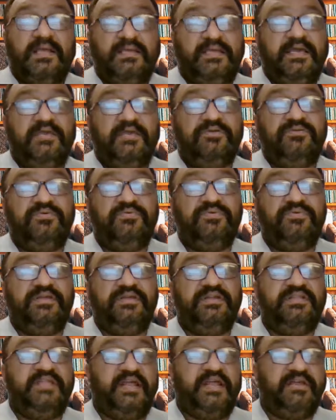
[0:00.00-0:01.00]
Yeah, you should
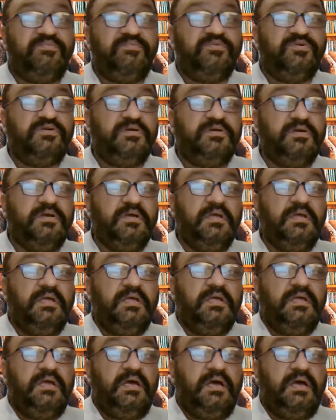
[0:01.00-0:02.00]
read that book
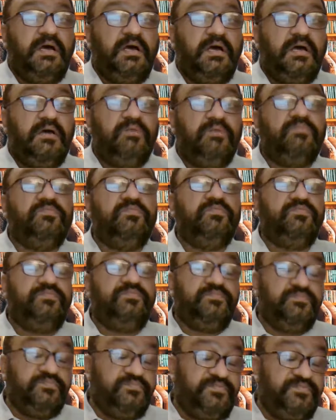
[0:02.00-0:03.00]

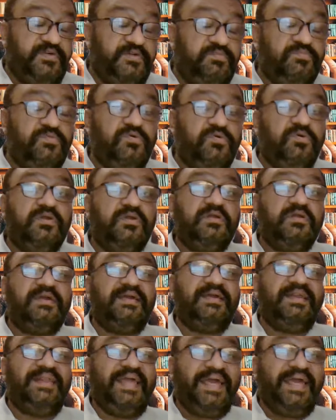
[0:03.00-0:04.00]
for more
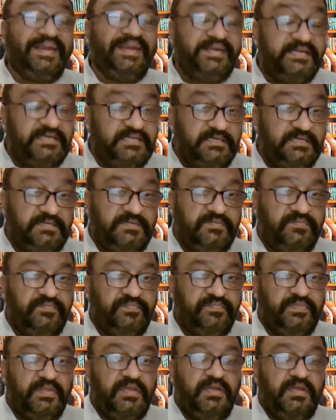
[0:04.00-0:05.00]
clarity.
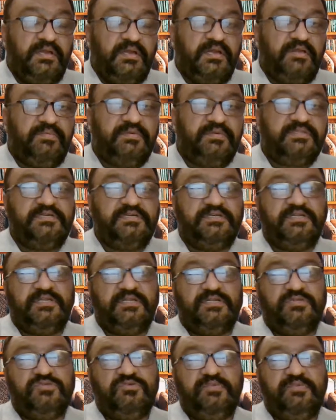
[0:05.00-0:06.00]
Number
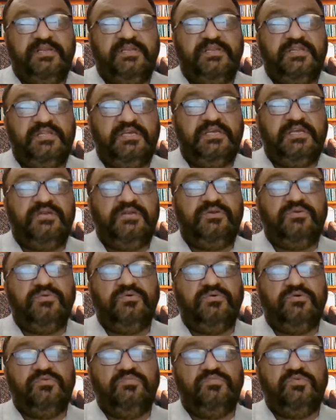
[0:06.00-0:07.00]
13, you will need
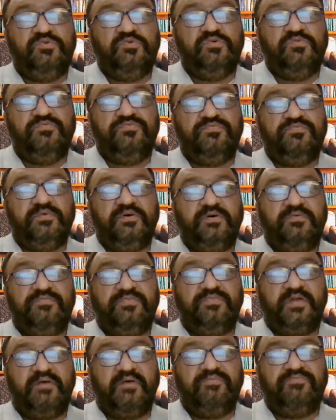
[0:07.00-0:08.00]
to move
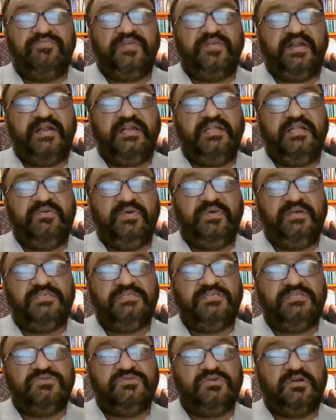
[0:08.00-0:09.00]
from friendly
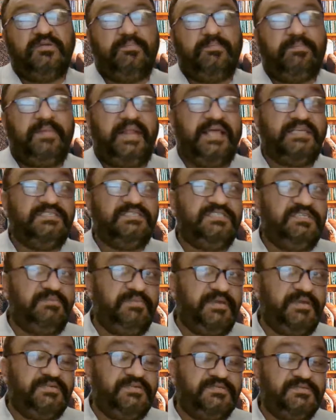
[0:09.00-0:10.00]
questions to complex
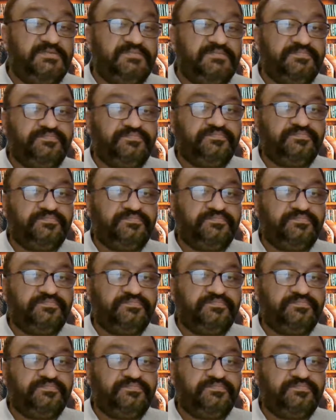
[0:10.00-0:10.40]
debates.